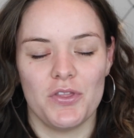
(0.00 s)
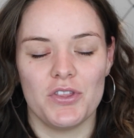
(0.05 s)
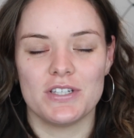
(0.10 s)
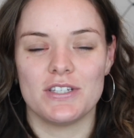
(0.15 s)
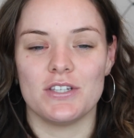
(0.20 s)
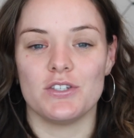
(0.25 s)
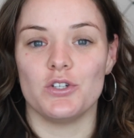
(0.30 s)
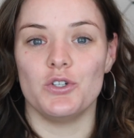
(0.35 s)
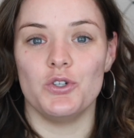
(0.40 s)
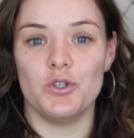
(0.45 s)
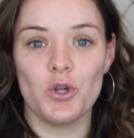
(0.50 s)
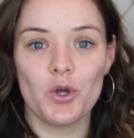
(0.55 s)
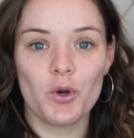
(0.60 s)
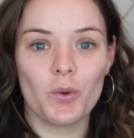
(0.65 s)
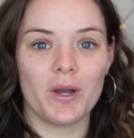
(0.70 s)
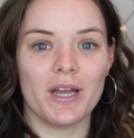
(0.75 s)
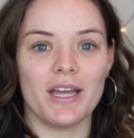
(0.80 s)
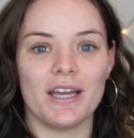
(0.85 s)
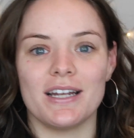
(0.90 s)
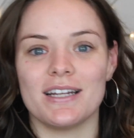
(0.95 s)
this is a
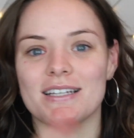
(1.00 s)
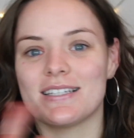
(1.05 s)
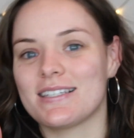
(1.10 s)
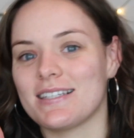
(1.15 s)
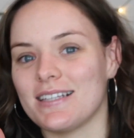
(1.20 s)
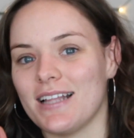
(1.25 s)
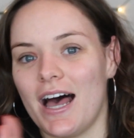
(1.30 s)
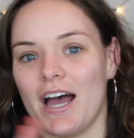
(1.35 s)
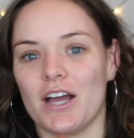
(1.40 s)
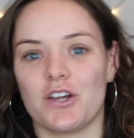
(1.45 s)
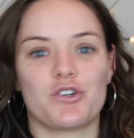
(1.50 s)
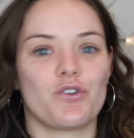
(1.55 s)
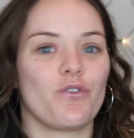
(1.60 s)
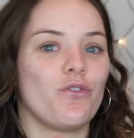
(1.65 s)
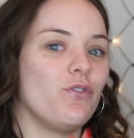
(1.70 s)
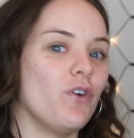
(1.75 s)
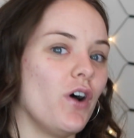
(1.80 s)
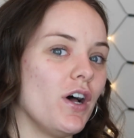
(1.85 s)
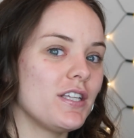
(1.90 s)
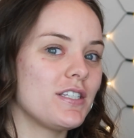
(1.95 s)
new in
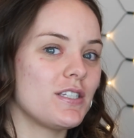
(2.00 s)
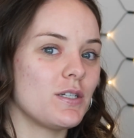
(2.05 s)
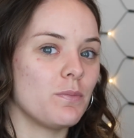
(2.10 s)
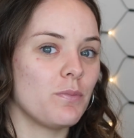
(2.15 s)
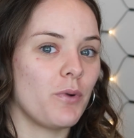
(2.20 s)
/ first